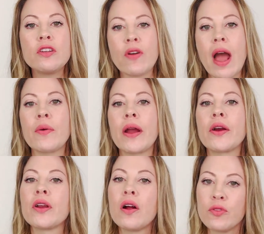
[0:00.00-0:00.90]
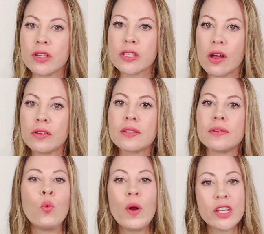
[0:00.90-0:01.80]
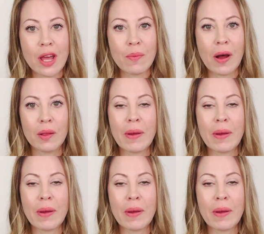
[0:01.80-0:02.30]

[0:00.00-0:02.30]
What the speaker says: track record of results, which I'm all